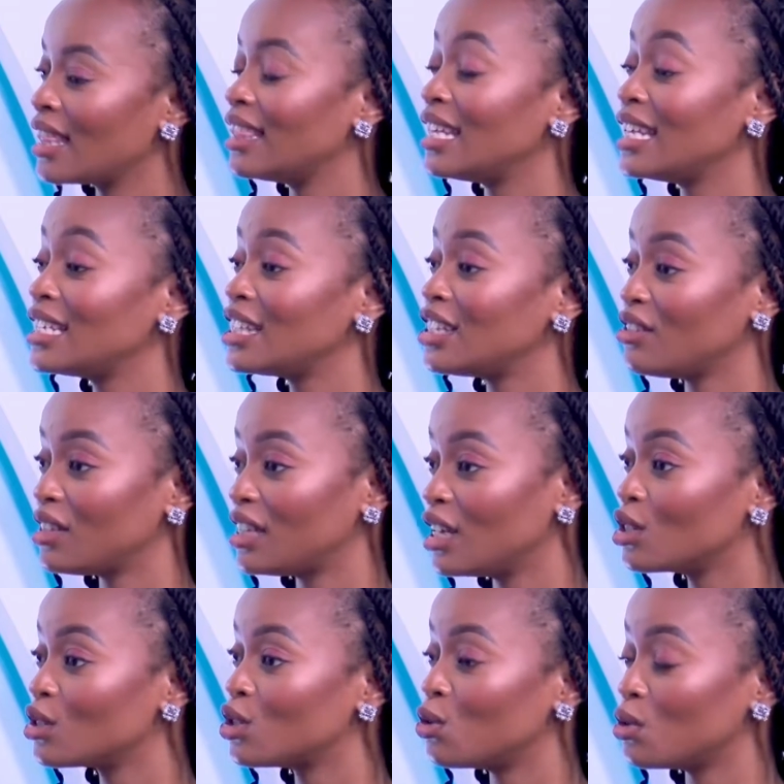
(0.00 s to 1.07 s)
These three
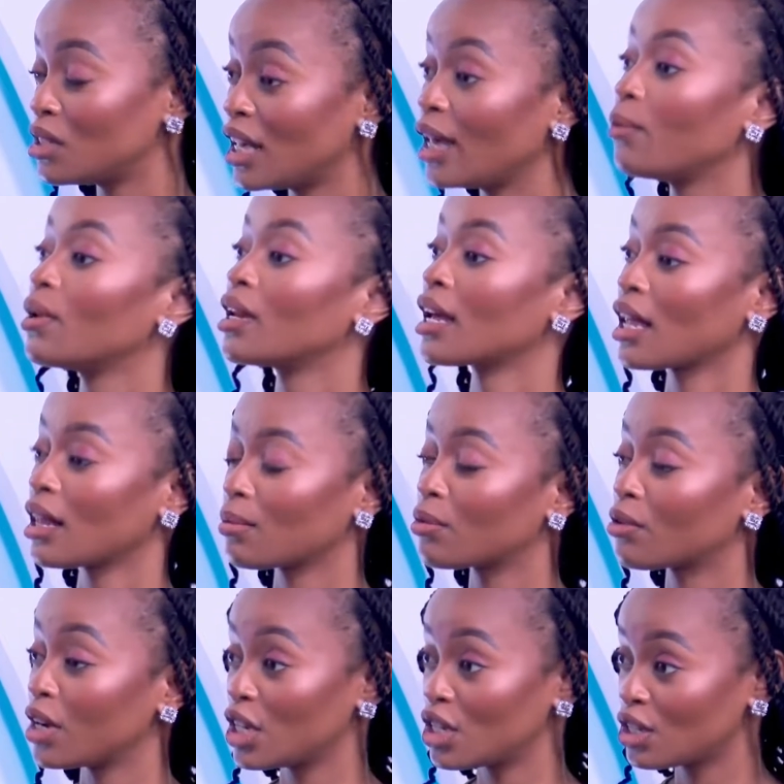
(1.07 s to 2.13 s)
things you say will
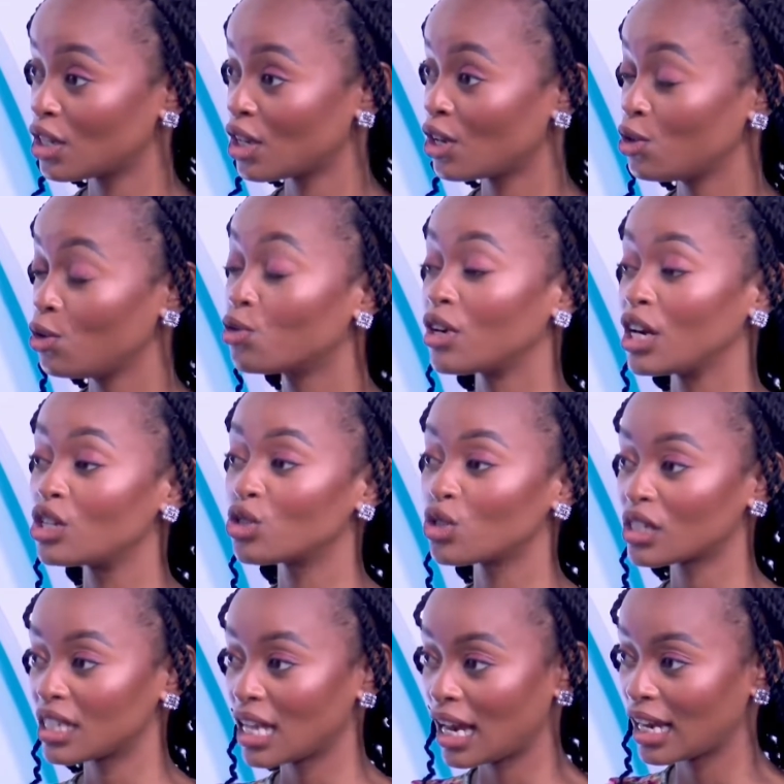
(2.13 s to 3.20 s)
help raise your
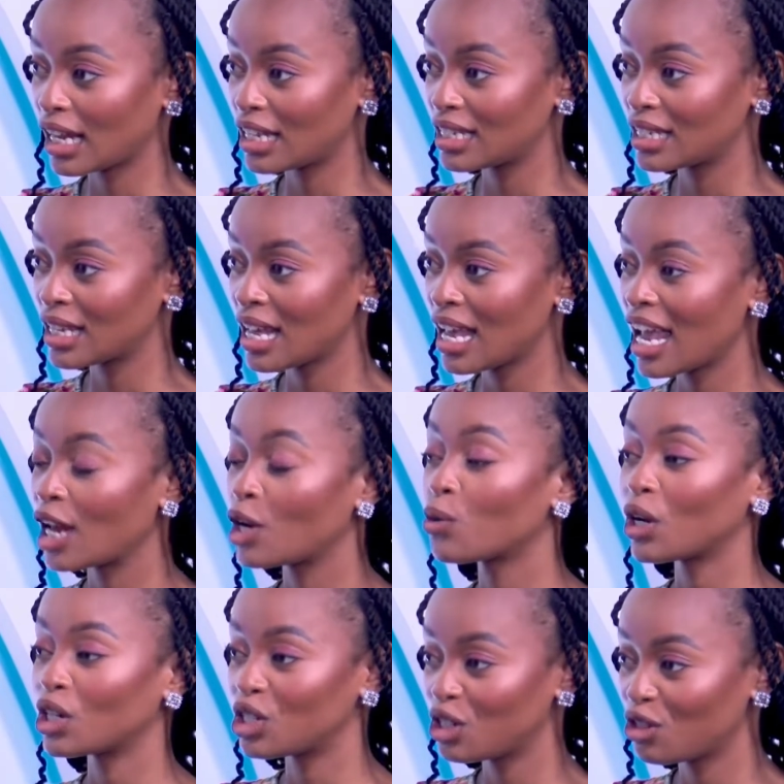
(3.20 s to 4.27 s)
standards and to
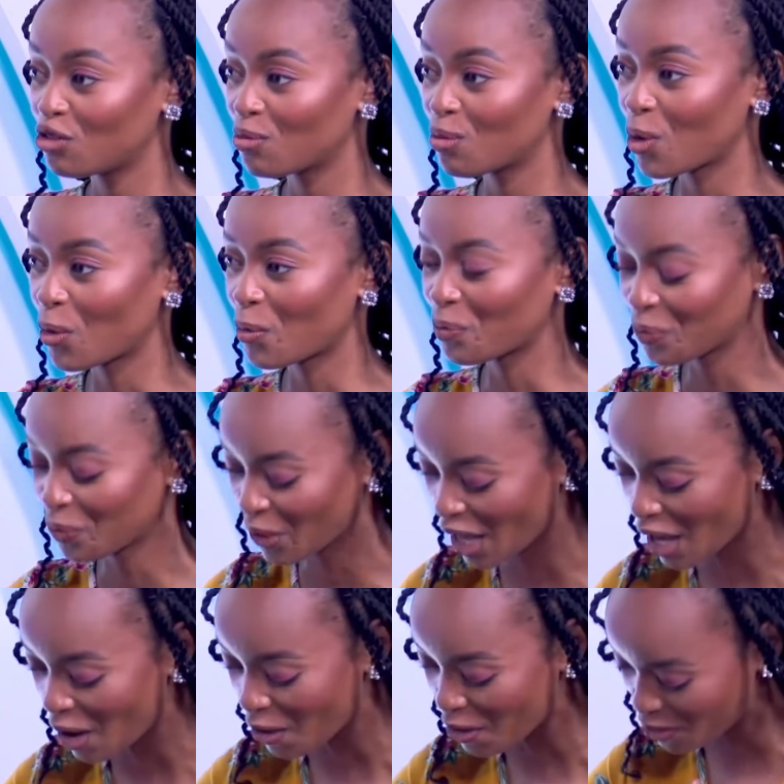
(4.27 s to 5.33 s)
achieve more.
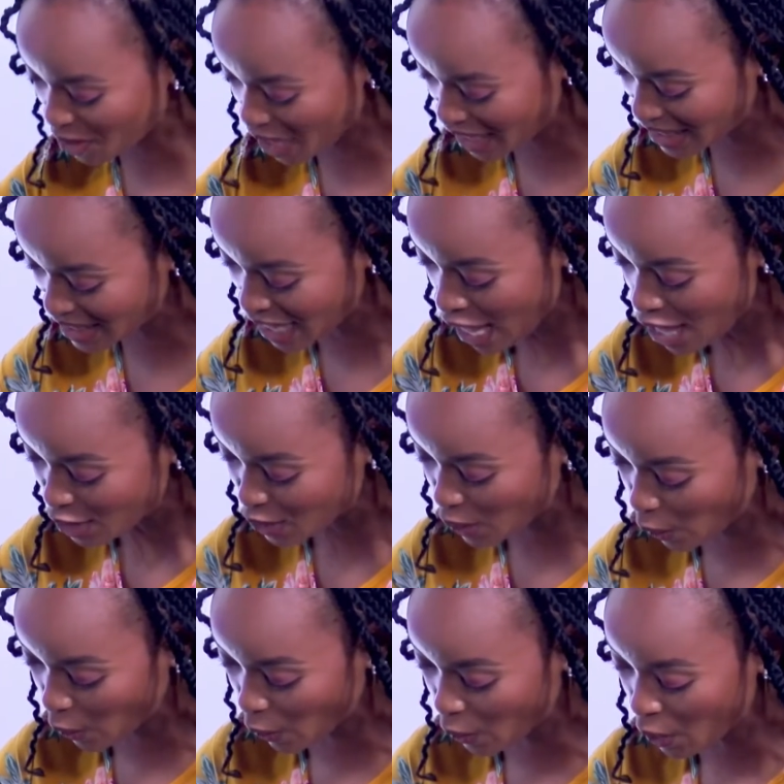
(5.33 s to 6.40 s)
All right,
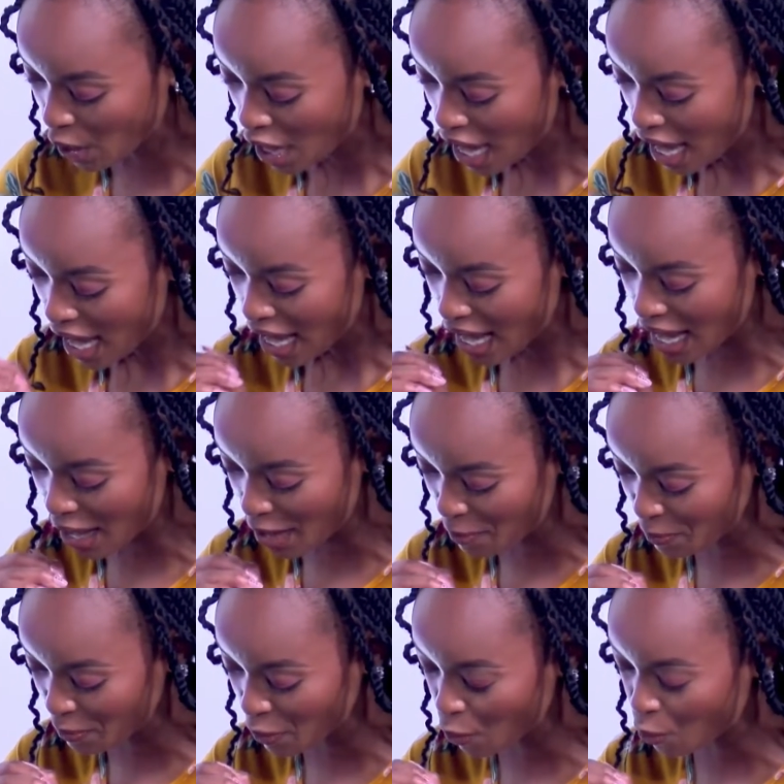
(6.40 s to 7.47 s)
so
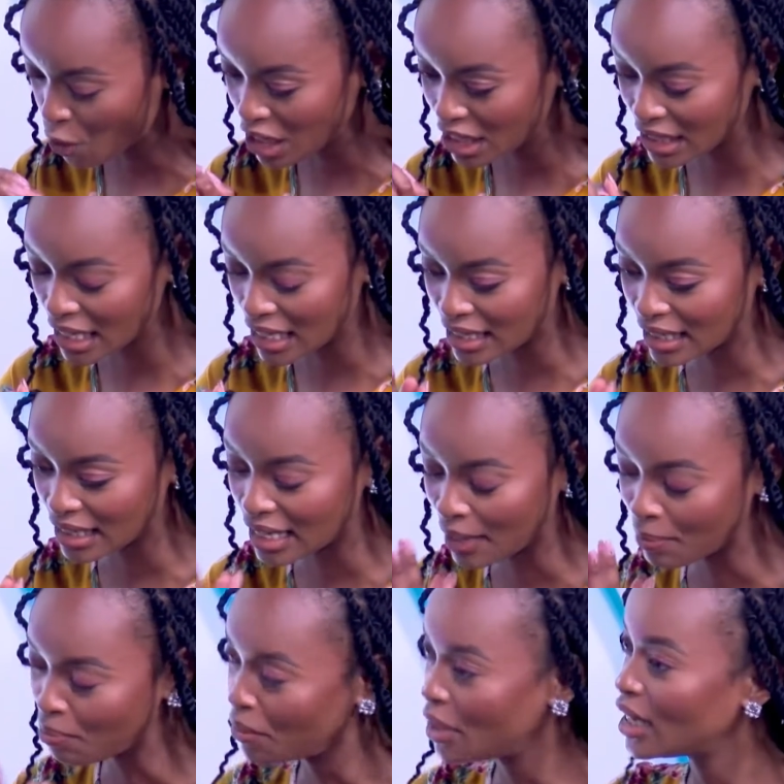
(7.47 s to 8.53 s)
what is it
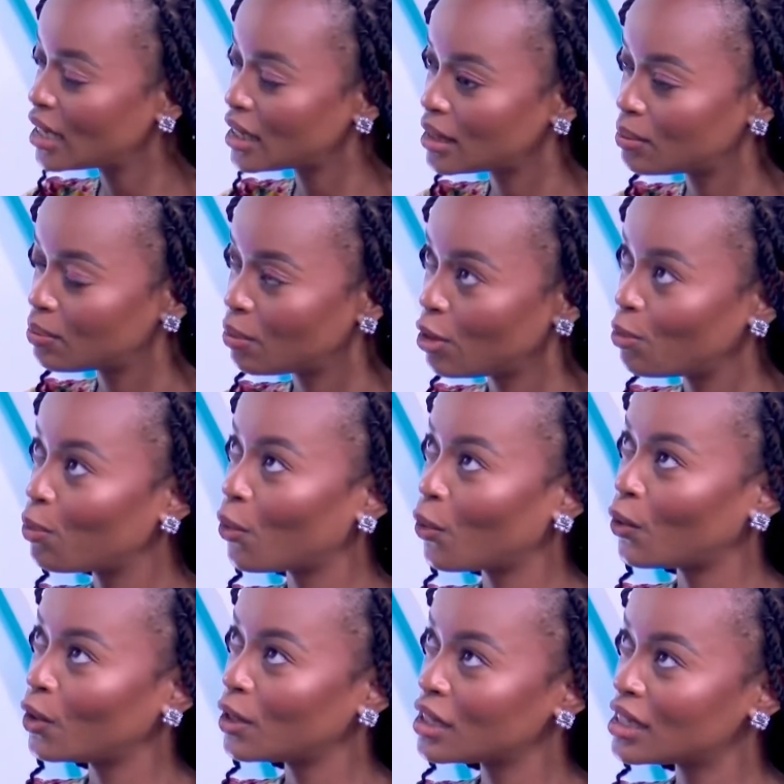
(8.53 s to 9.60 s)
that makes
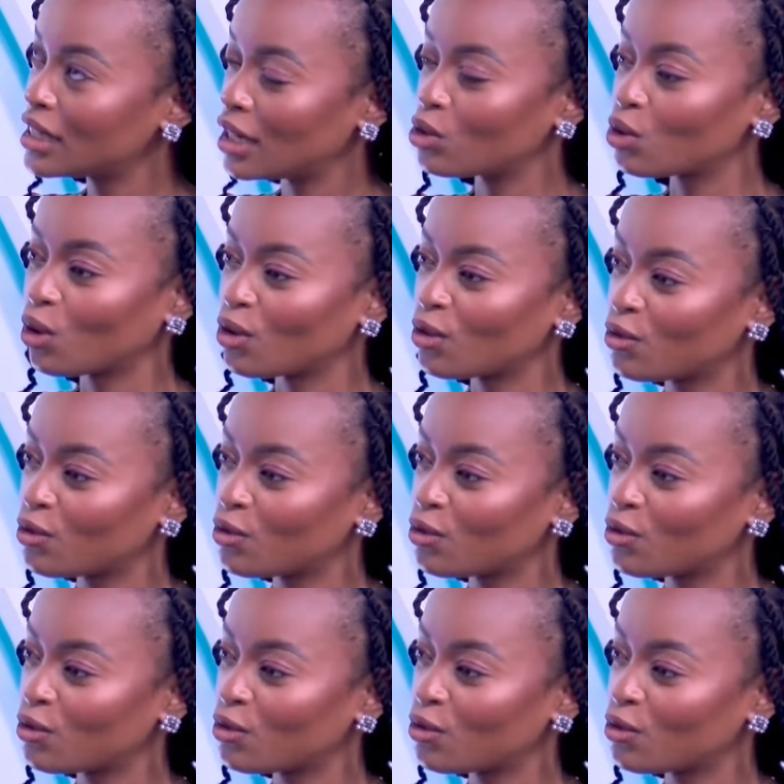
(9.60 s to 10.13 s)
people settle